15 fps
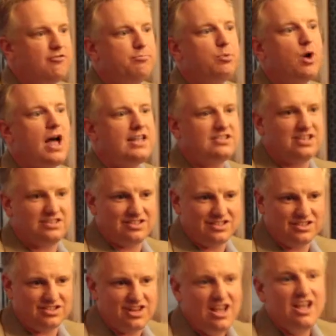
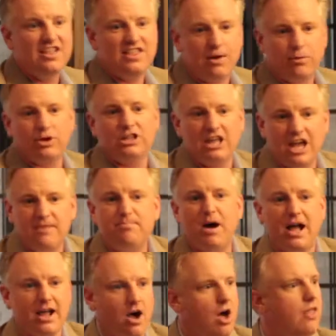processes that were led by
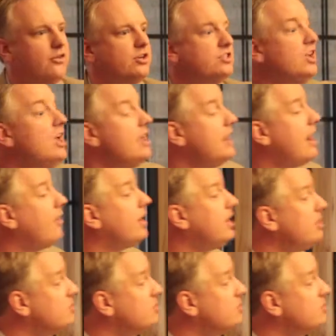others. Now, here's